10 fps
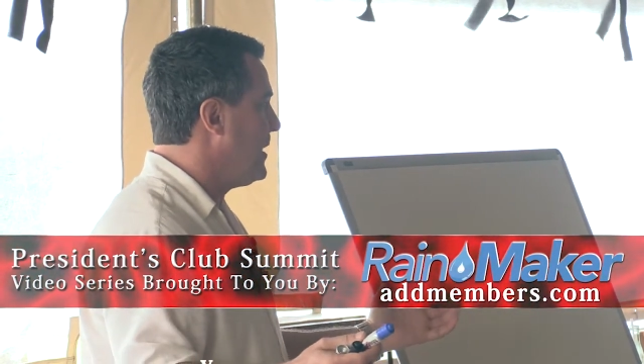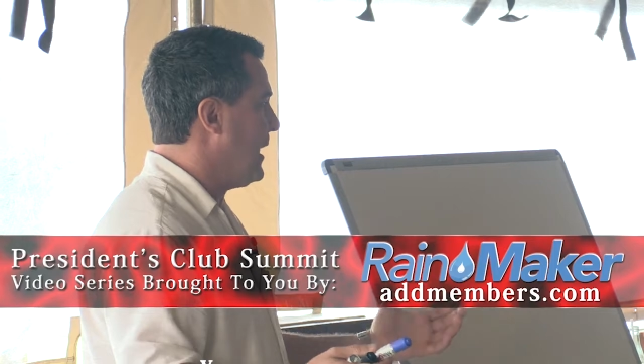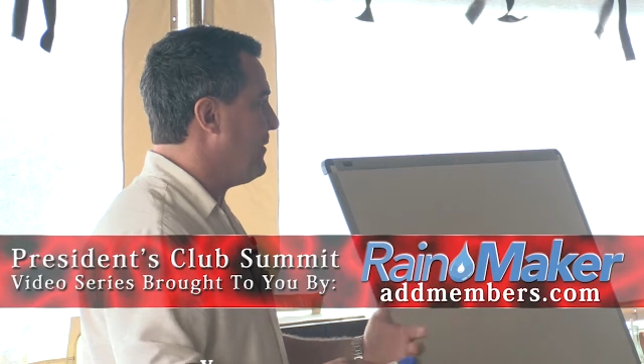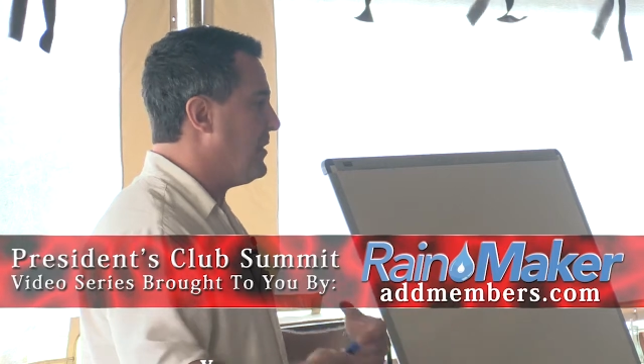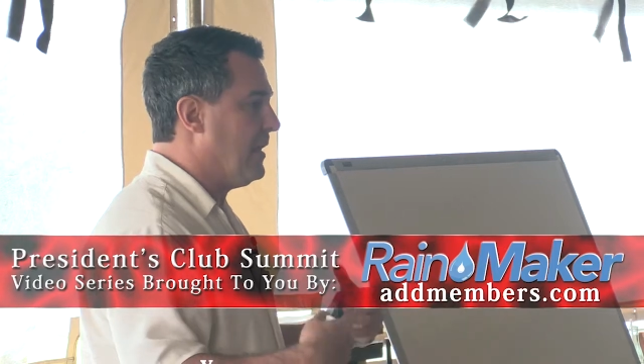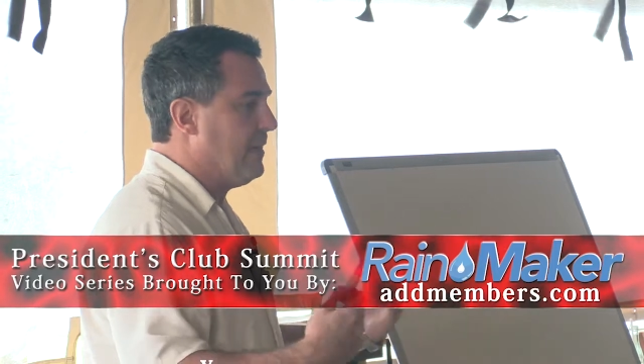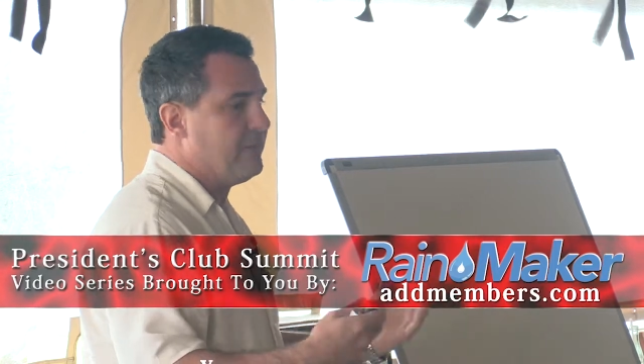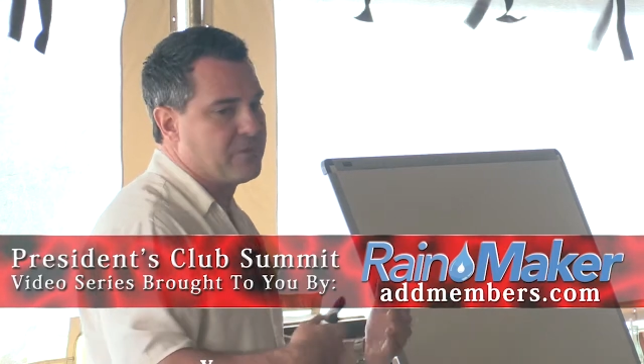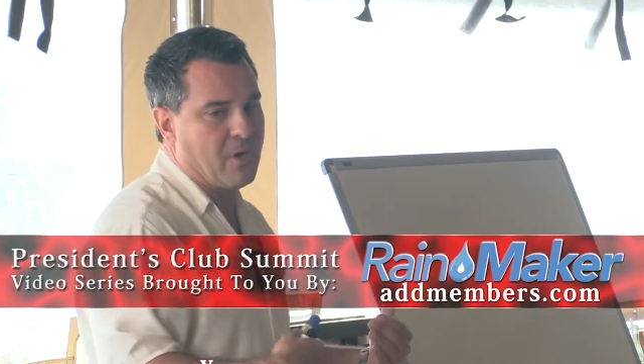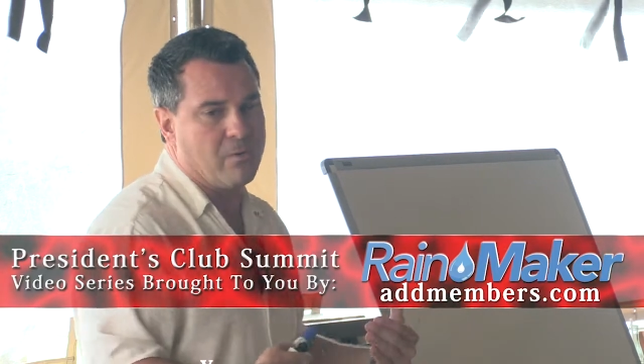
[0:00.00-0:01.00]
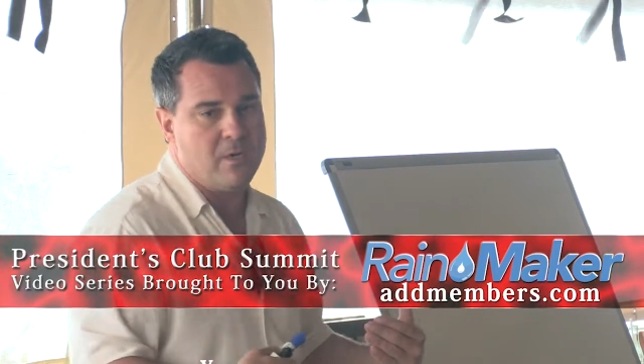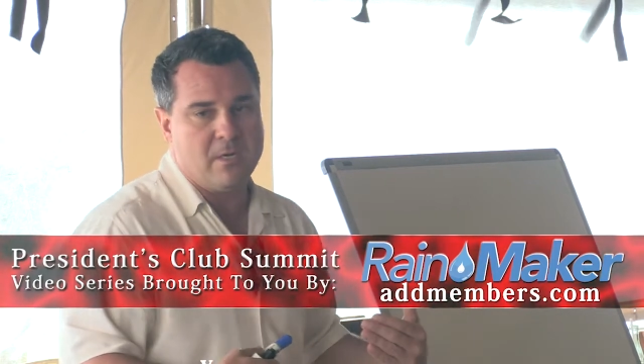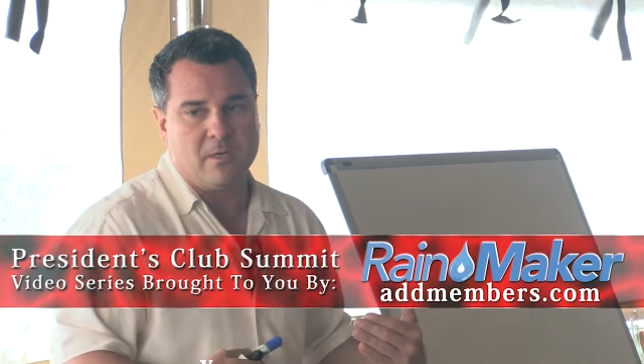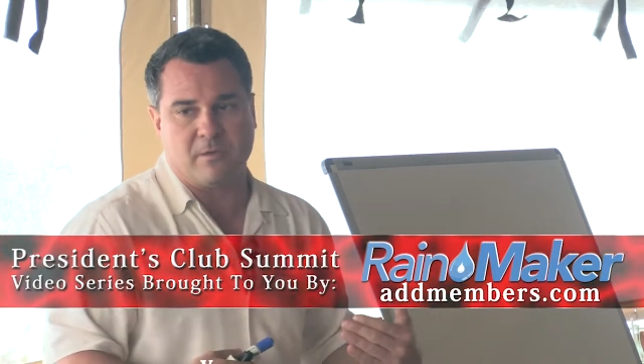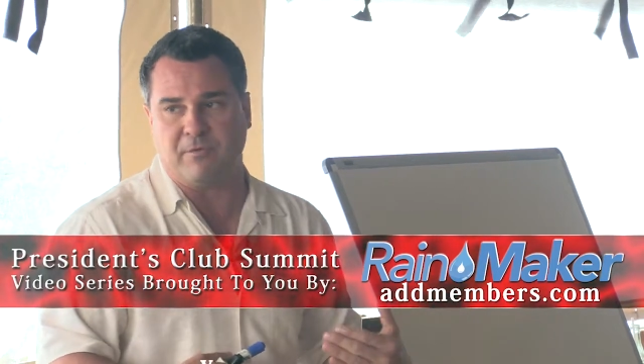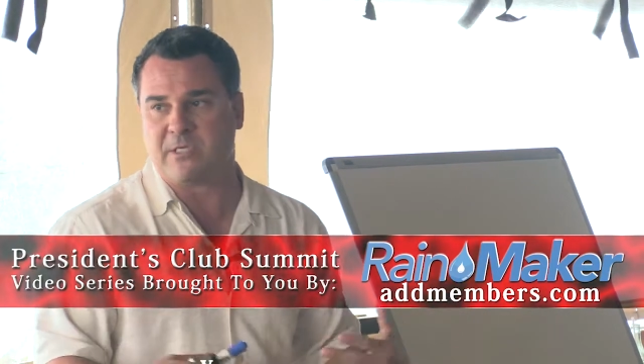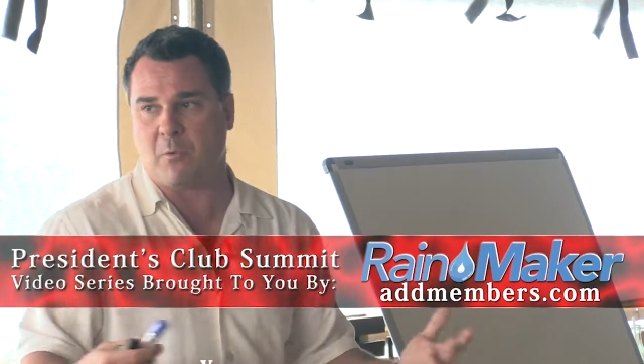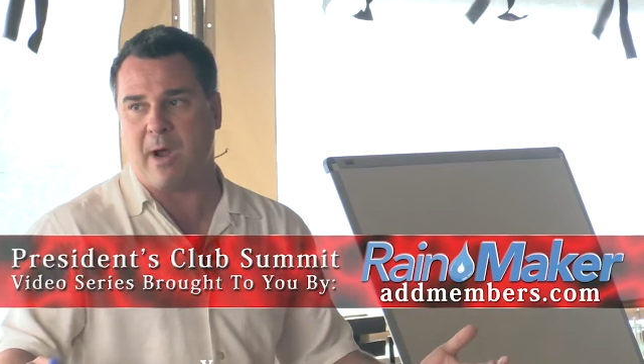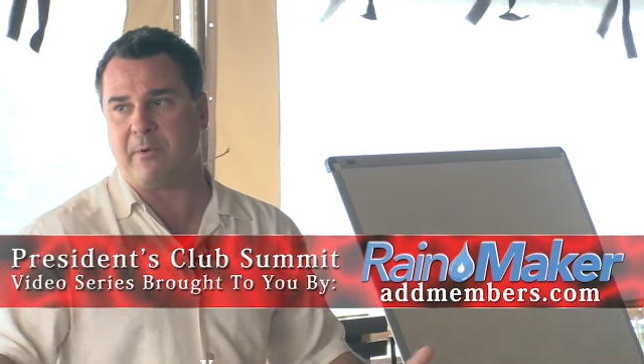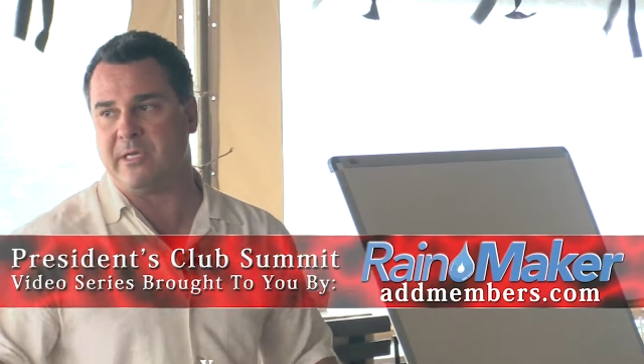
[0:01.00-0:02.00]
And so the
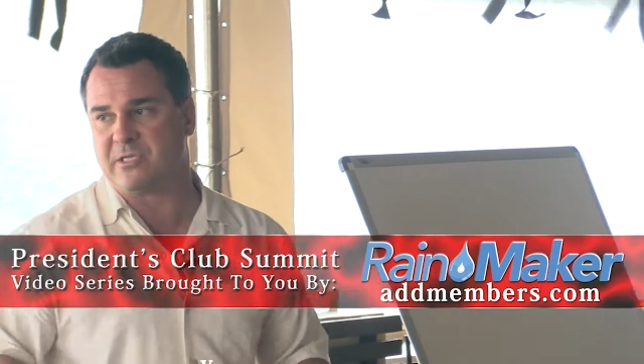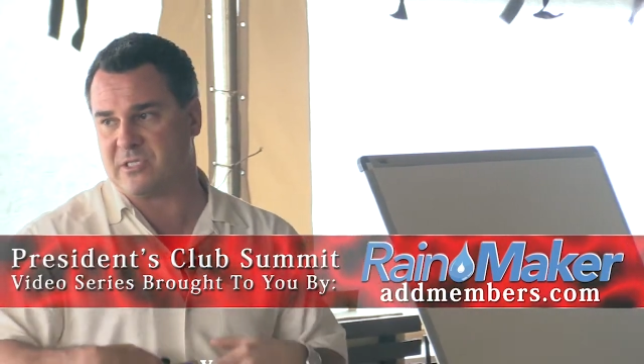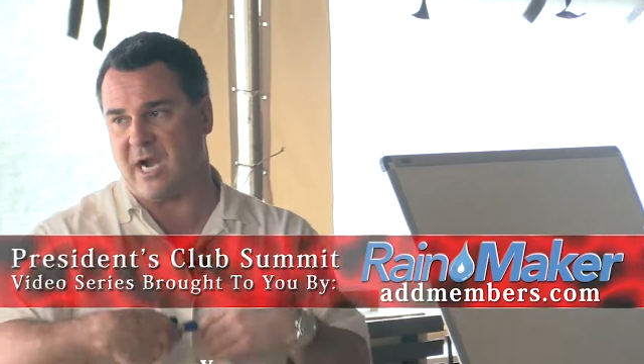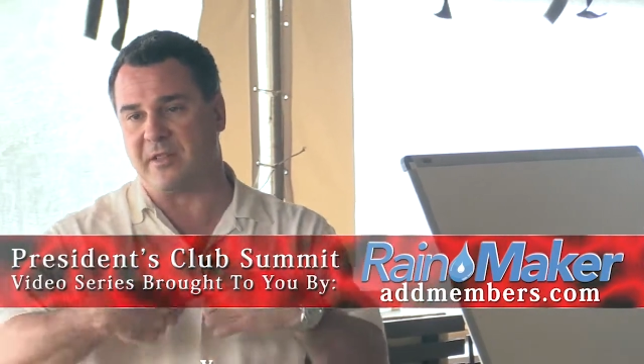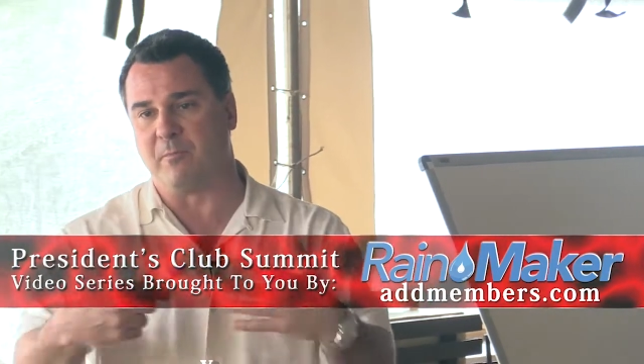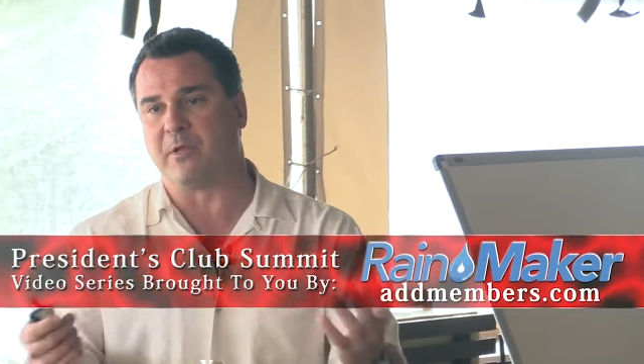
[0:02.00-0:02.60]
reason why we decided